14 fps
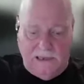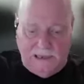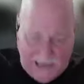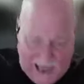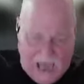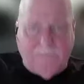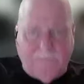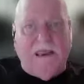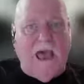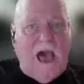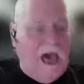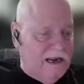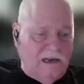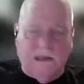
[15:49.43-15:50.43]
Let God
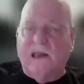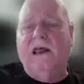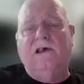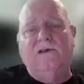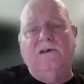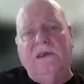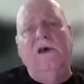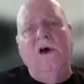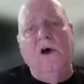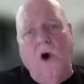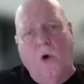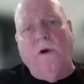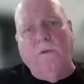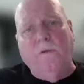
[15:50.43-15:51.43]
be God and let us be
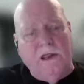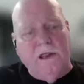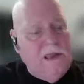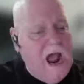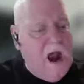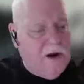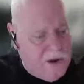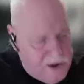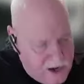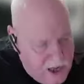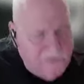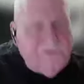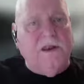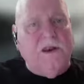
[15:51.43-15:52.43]
who we really are.
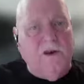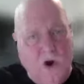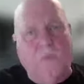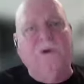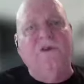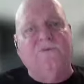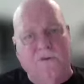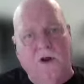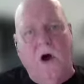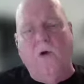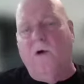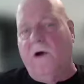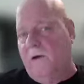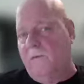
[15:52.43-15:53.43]
Nothing, nobody's from
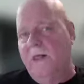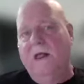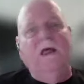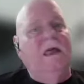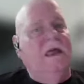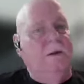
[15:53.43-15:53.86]
nowhere.